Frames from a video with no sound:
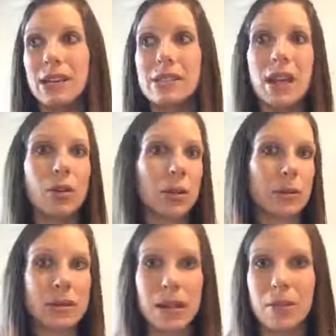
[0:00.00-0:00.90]
It's not going to
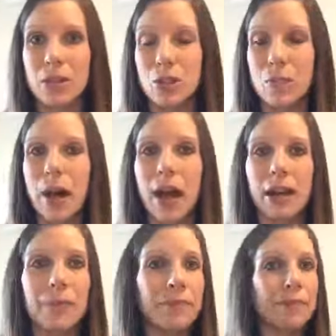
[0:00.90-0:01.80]
be damaged
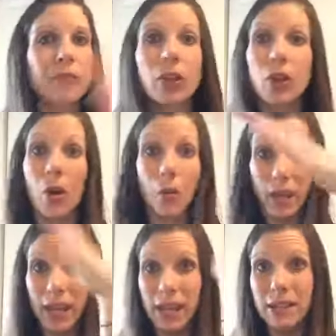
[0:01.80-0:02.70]
by,
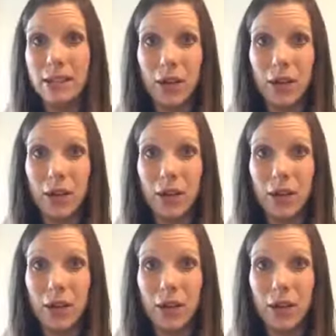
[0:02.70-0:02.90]
wind.